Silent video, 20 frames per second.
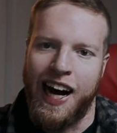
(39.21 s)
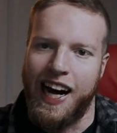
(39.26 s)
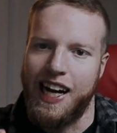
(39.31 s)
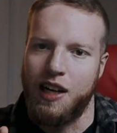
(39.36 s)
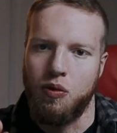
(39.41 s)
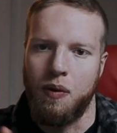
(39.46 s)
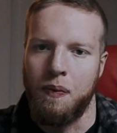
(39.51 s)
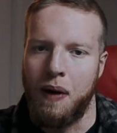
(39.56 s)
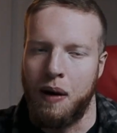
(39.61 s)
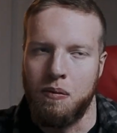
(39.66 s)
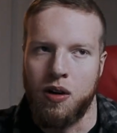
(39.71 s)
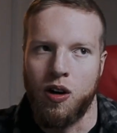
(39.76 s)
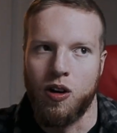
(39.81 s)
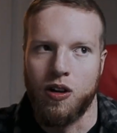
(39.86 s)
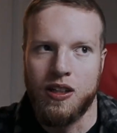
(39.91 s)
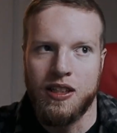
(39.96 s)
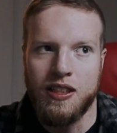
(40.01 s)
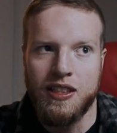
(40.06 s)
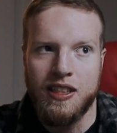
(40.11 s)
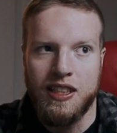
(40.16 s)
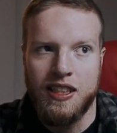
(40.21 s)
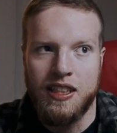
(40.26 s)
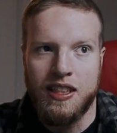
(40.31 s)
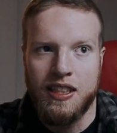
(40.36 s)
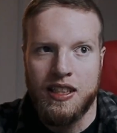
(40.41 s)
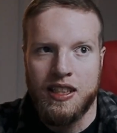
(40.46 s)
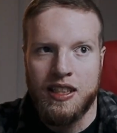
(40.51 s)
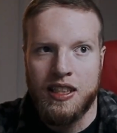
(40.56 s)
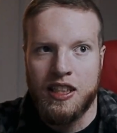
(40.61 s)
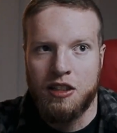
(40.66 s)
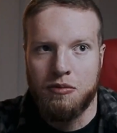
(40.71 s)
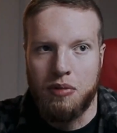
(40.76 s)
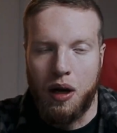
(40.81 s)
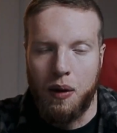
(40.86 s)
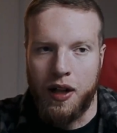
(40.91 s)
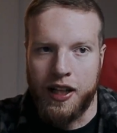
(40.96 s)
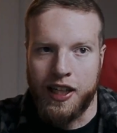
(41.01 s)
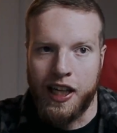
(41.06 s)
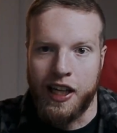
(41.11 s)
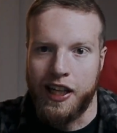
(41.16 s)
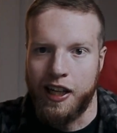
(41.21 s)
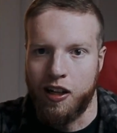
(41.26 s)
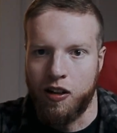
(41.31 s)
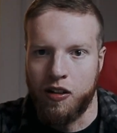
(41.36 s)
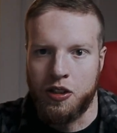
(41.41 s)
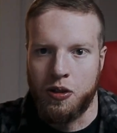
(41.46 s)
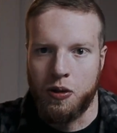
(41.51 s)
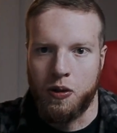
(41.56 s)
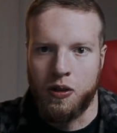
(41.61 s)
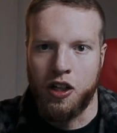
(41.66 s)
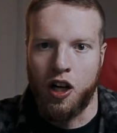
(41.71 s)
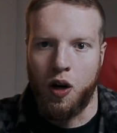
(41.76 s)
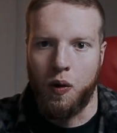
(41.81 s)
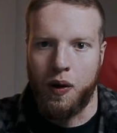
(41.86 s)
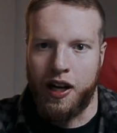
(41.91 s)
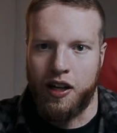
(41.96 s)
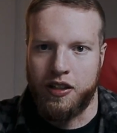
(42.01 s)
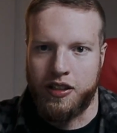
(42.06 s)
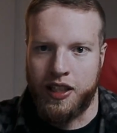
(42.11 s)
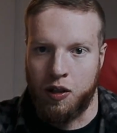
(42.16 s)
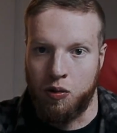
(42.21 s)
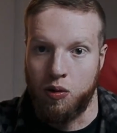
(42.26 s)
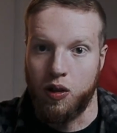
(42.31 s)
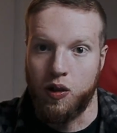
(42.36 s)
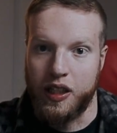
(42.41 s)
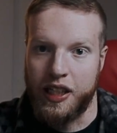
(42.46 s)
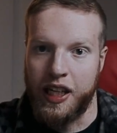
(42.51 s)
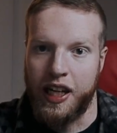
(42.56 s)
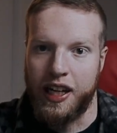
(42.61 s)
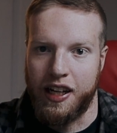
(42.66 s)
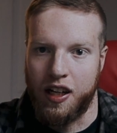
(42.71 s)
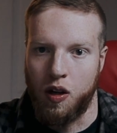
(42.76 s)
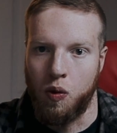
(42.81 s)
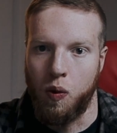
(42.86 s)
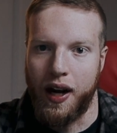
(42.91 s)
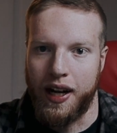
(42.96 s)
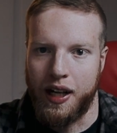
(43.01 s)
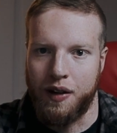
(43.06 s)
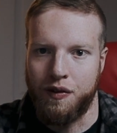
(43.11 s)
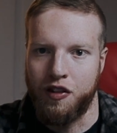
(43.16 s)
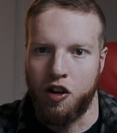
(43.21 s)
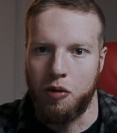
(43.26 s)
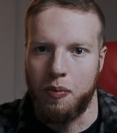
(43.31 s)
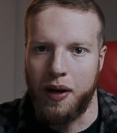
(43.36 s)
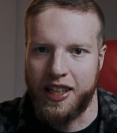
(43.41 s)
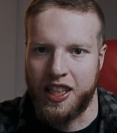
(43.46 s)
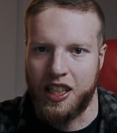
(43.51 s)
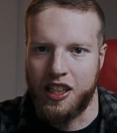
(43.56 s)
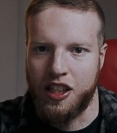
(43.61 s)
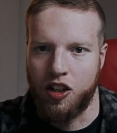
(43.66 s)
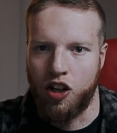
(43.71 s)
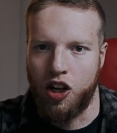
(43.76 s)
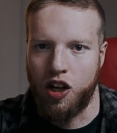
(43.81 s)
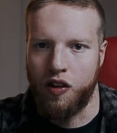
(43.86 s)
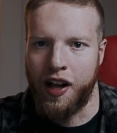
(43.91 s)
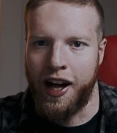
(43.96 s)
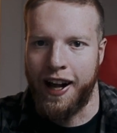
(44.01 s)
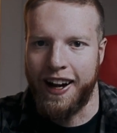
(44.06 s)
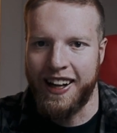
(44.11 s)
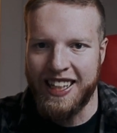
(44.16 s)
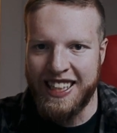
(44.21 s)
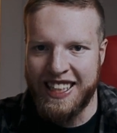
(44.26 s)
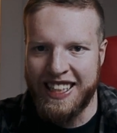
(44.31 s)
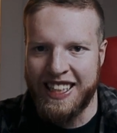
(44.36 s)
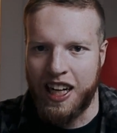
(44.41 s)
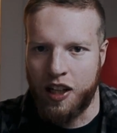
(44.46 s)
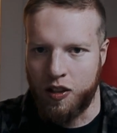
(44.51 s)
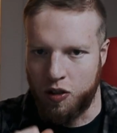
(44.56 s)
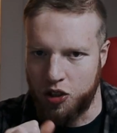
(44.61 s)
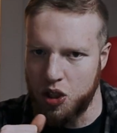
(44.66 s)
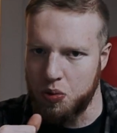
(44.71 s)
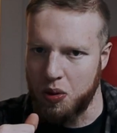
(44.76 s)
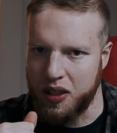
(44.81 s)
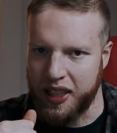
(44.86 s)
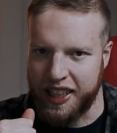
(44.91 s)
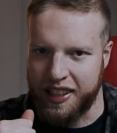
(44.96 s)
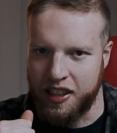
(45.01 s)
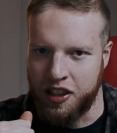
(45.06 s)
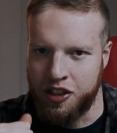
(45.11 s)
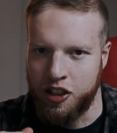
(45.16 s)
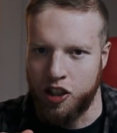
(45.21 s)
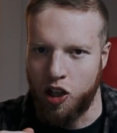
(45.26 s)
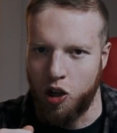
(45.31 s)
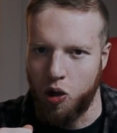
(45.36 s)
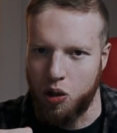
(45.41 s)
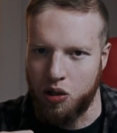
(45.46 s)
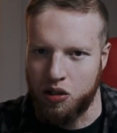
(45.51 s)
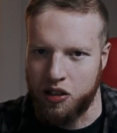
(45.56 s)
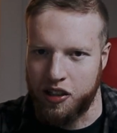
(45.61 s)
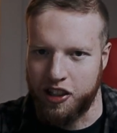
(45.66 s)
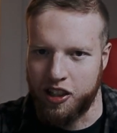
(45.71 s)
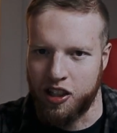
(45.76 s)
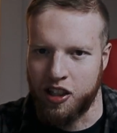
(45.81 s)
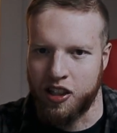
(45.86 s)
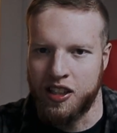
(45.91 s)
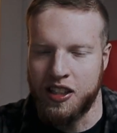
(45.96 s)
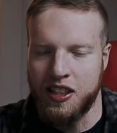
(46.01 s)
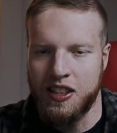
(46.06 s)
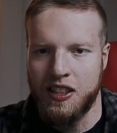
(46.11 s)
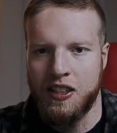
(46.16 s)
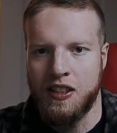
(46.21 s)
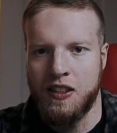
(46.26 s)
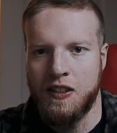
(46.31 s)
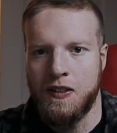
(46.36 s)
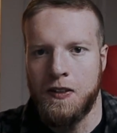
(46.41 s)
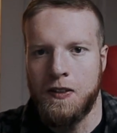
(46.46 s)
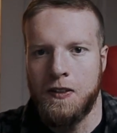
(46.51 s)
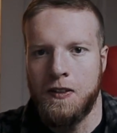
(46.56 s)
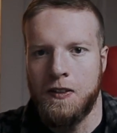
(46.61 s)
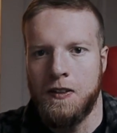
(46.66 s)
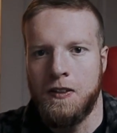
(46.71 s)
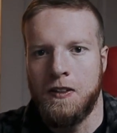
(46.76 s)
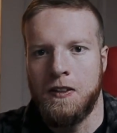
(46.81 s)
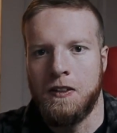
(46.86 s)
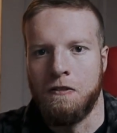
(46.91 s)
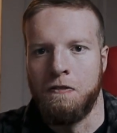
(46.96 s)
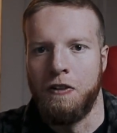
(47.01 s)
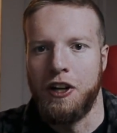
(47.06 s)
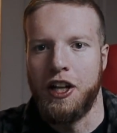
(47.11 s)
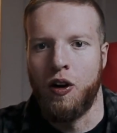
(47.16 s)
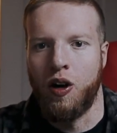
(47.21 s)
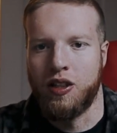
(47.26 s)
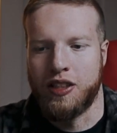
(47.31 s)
I remember probably a year or 2 ago when I was really getting into wedding filmmaking and all that, and there just was no clear video